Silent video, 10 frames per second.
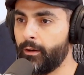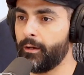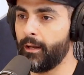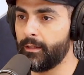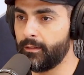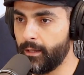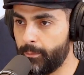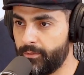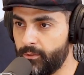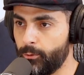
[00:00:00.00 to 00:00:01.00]
and it had
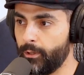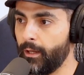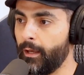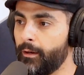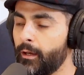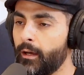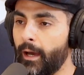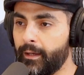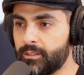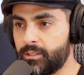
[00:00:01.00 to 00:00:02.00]
depth to it, and
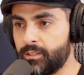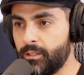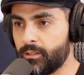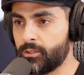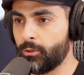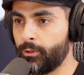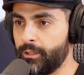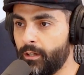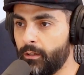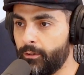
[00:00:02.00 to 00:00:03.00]
I could see the
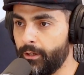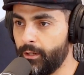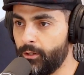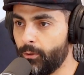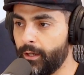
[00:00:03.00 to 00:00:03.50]
storyteller in you.